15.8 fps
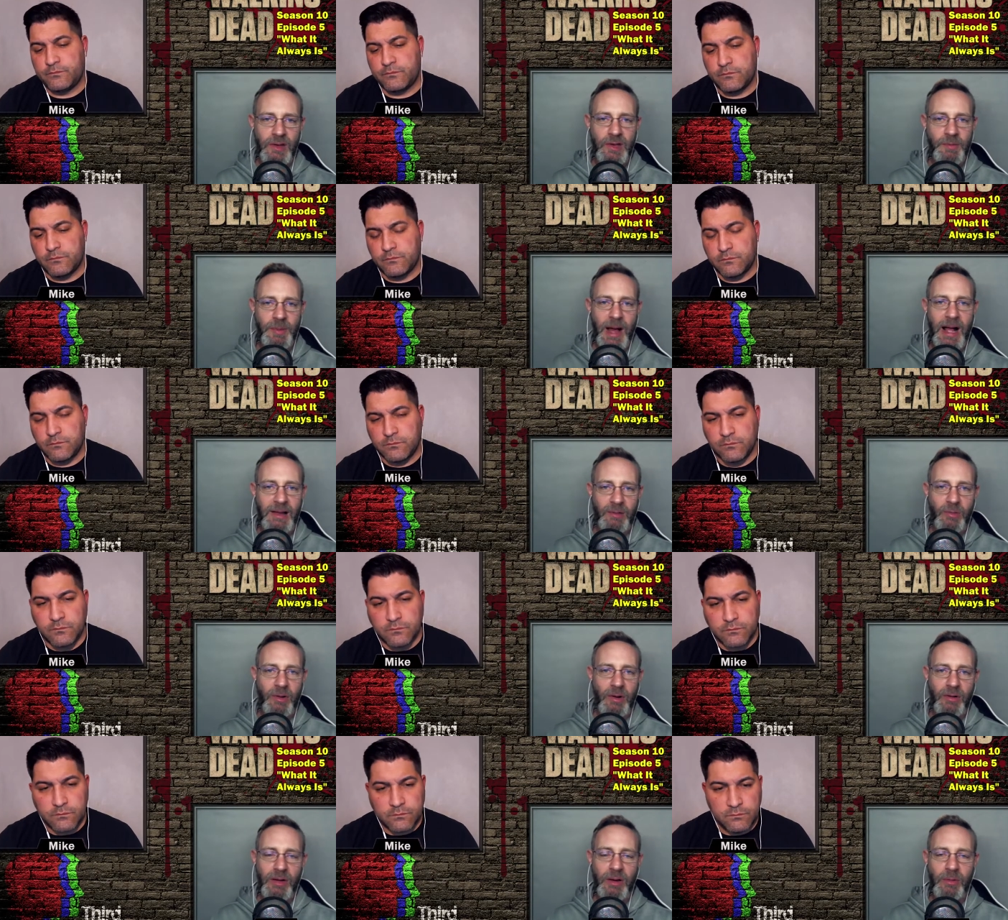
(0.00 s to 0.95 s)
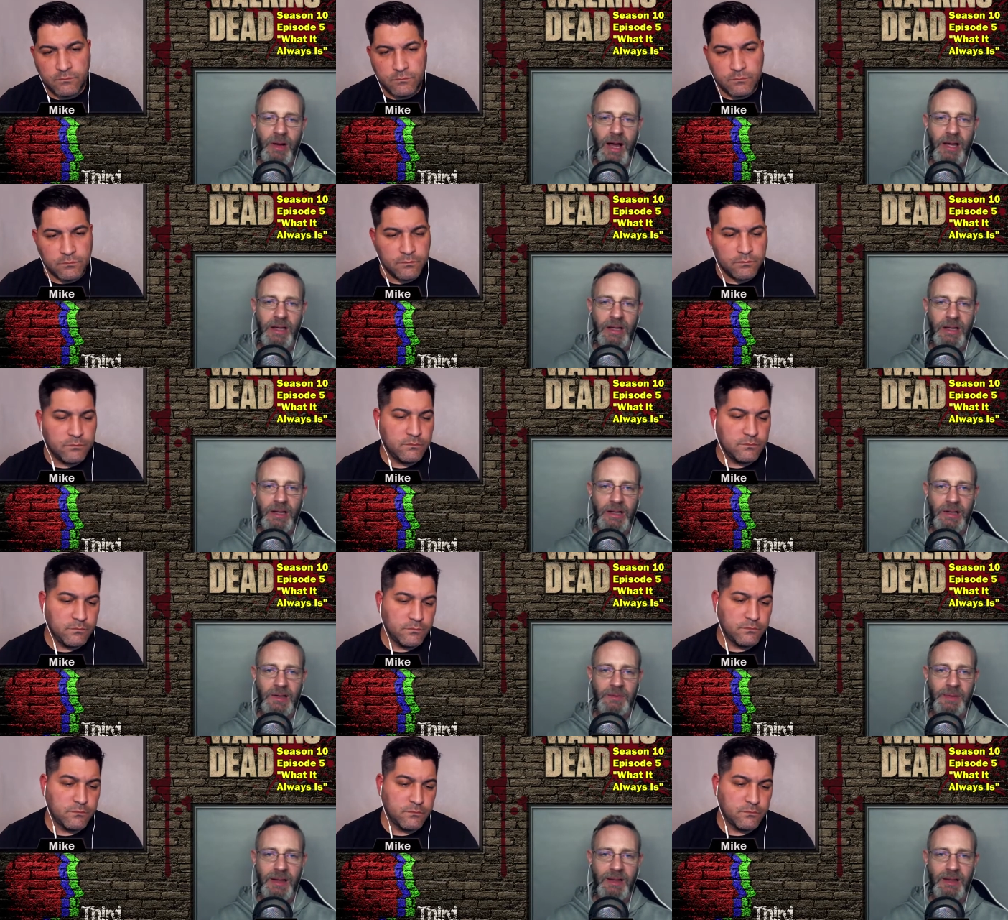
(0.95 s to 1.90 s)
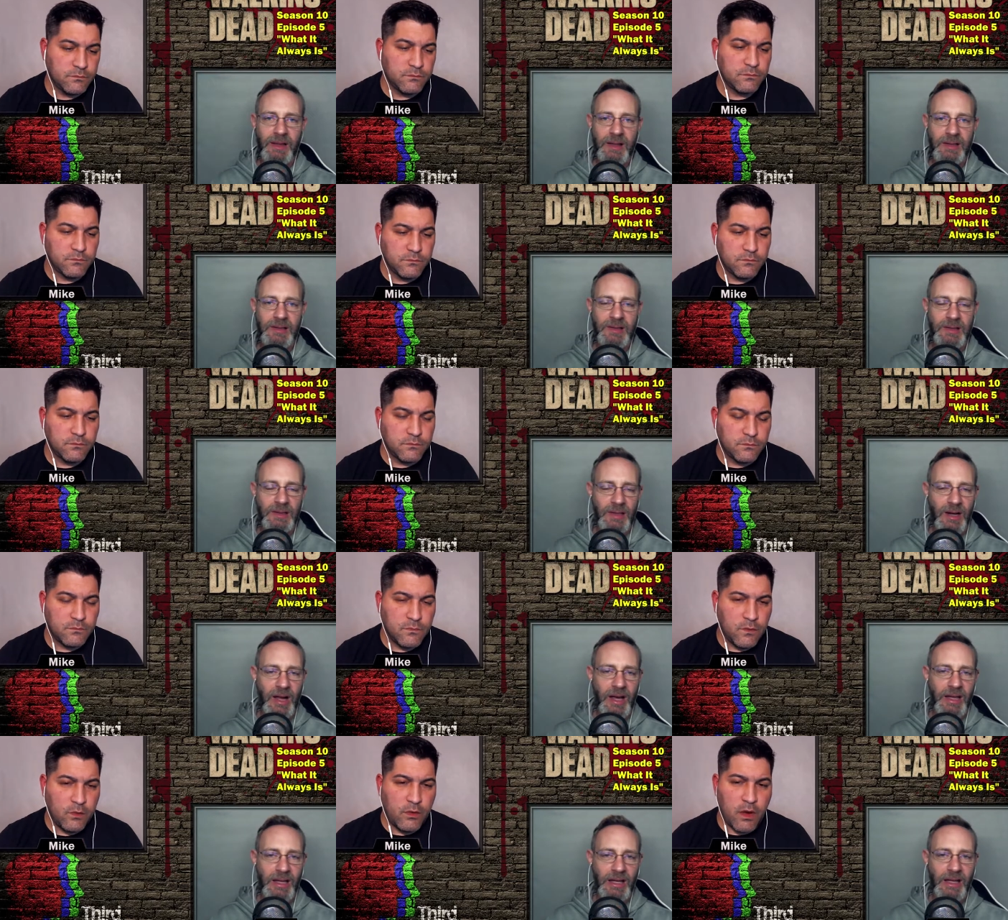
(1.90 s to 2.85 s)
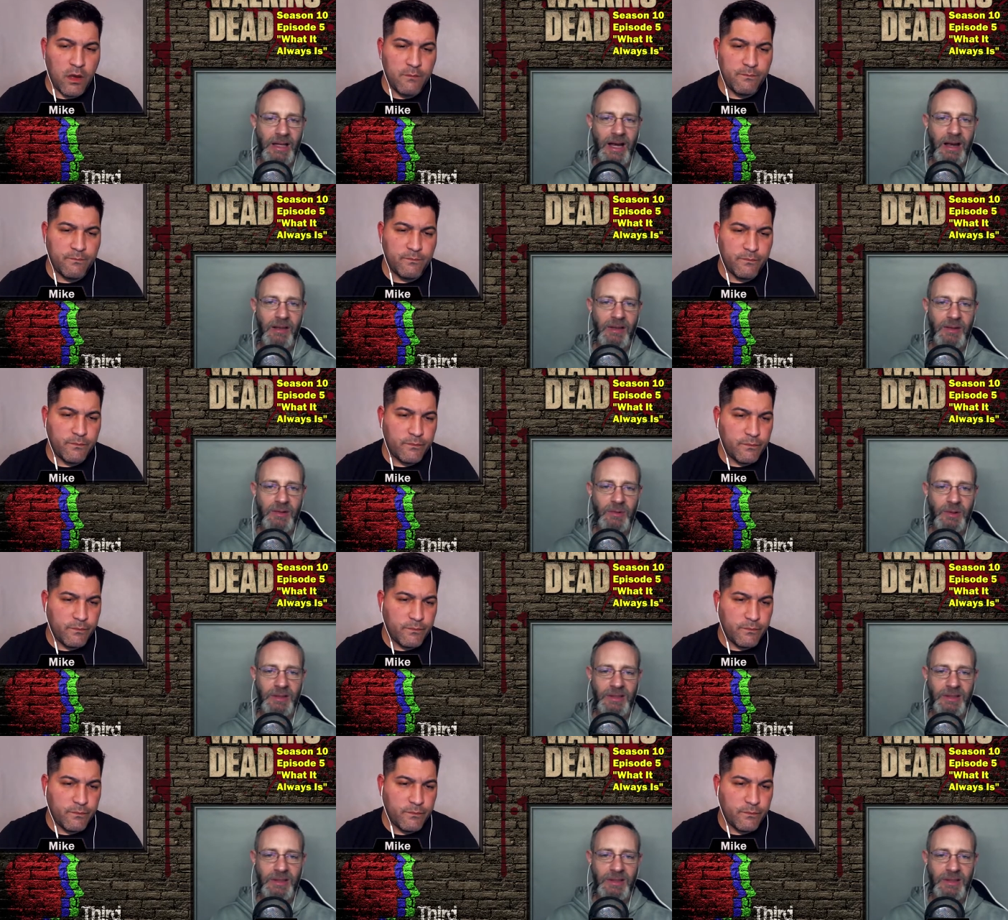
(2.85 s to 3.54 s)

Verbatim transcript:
Speaker 1: spots where, okay, well, how are you going to explain this? You know, how are you yeah. going to get out of this one?